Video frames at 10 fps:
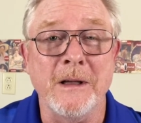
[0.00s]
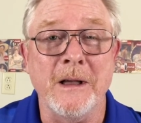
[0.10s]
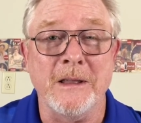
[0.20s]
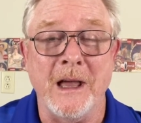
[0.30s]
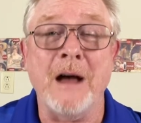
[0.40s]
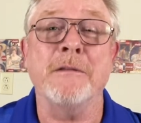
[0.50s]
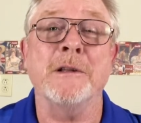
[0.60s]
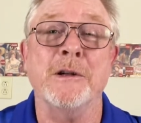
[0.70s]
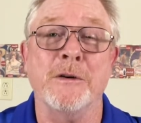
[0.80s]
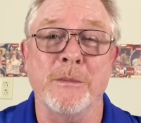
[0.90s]
you have a
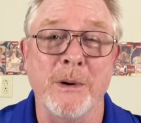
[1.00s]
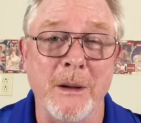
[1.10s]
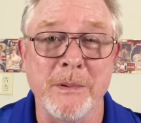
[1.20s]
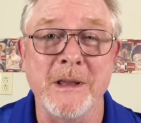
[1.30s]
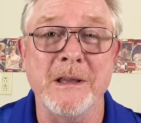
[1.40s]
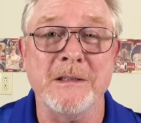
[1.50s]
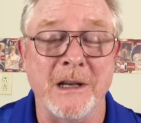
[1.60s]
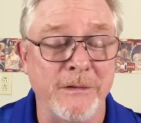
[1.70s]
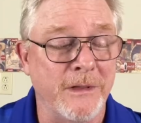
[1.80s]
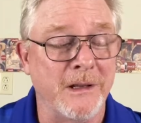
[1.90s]
litter of puppies and
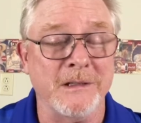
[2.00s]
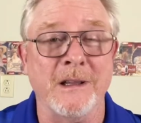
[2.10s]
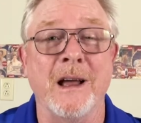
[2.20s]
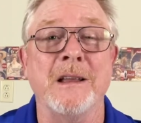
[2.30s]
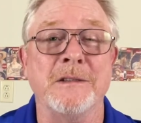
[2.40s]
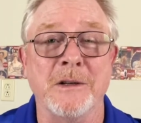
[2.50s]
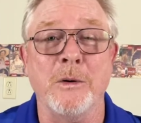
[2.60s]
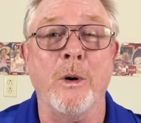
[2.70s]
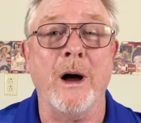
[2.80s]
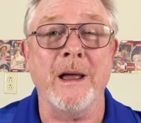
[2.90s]
everything's nice and
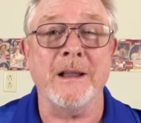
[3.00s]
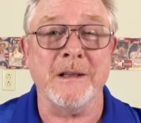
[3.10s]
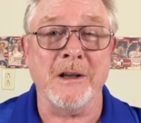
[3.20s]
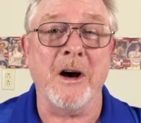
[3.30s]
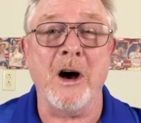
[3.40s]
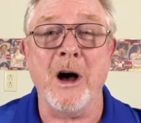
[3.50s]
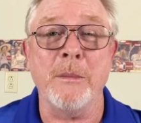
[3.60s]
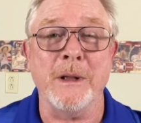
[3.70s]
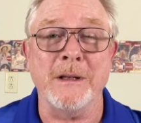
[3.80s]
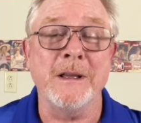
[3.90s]
quiet and
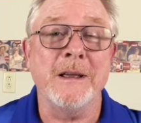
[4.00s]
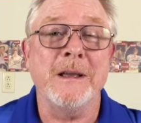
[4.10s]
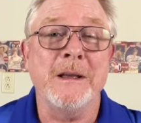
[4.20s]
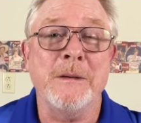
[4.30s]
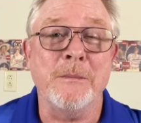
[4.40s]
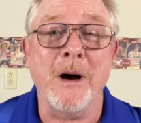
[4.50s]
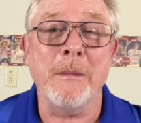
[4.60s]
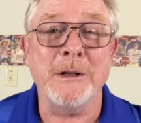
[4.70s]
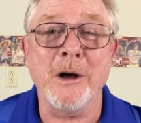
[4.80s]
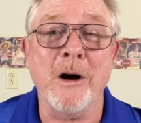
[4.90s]
calm, and
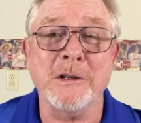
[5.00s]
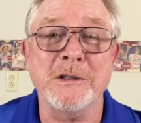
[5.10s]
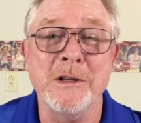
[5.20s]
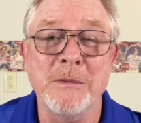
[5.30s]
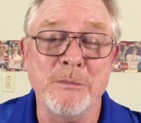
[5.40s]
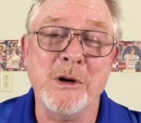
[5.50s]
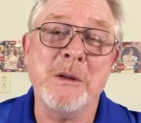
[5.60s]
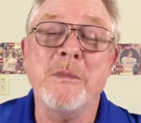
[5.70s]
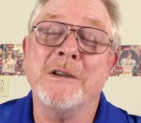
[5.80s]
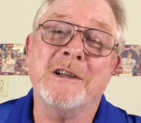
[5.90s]
mama dog's pretty
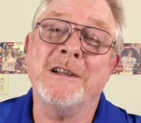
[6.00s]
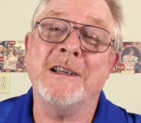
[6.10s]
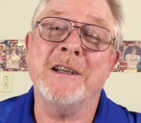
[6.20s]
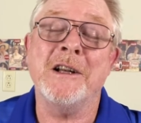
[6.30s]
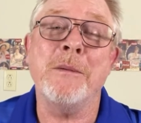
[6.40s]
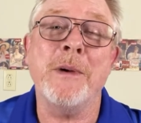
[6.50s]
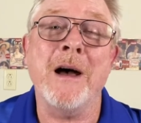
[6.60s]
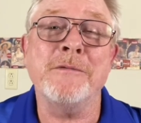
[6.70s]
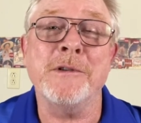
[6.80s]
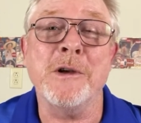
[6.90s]
much cleaning up
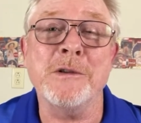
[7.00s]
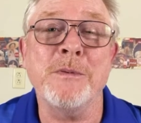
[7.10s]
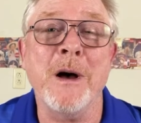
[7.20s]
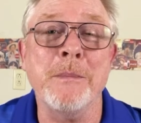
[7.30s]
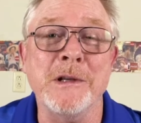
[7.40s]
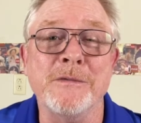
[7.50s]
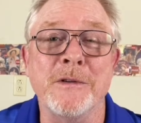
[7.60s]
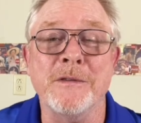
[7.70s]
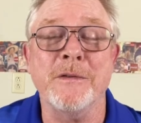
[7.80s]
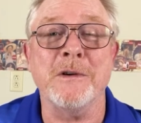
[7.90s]
after those puppies for
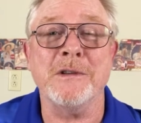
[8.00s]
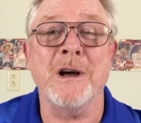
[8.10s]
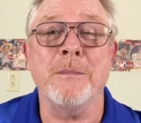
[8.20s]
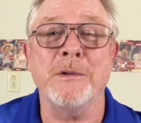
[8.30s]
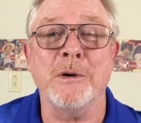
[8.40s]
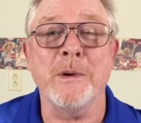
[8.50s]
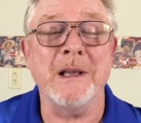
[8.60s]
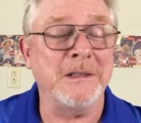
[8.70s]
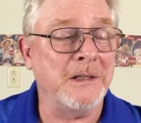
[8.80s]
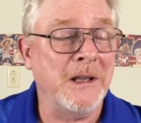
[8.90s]
the first couple of
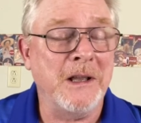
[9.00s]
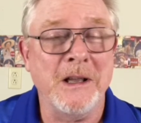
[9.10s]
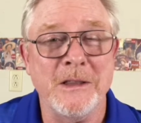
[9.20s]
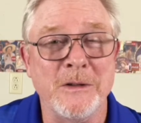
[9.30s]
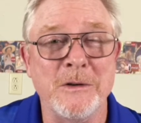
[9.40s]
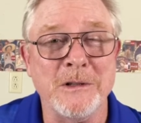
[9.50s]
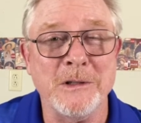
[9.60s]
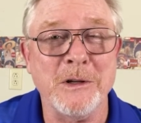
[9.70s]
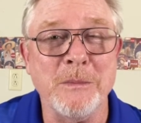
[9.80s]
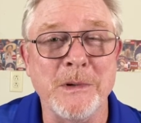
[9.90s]
weeks. There's a
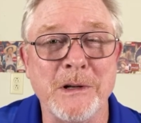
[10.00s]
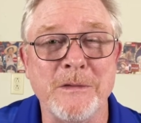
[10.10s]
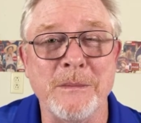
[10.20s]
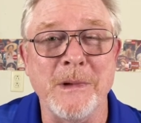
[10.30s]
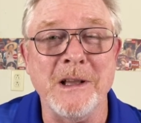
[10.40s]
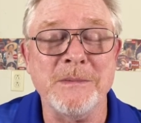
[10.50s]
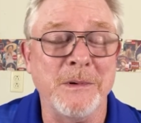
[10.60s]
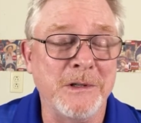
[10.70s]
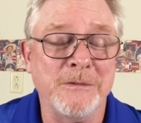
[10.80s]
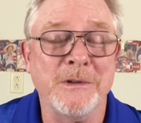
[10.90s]
little bit of a mess,
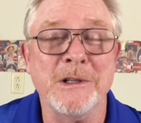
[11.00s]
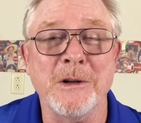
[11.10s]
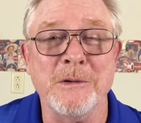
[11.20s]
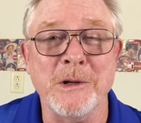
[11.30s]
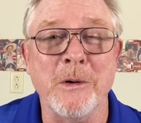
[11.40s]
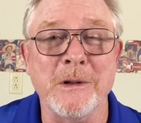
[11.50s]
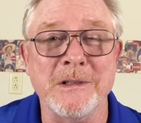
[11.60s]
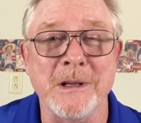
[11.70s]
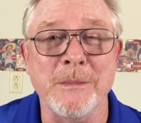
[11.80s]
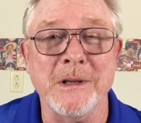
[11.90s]
but you really don't
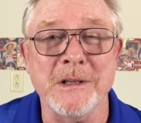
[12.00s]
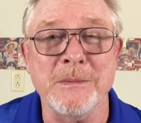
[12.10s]
notice it because